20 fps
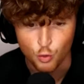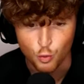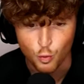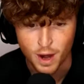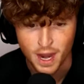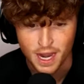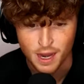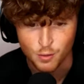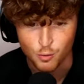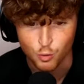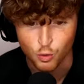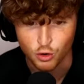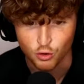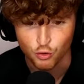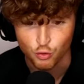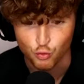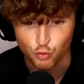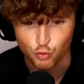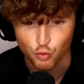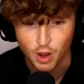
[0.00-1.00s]
way
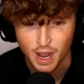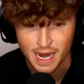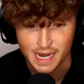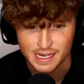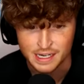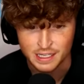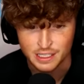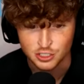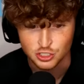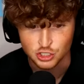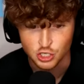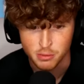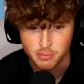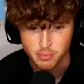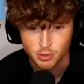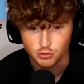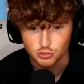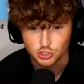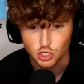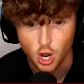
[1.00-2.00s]
we're riding
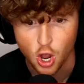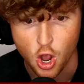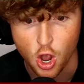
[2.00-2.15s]
Jumbo...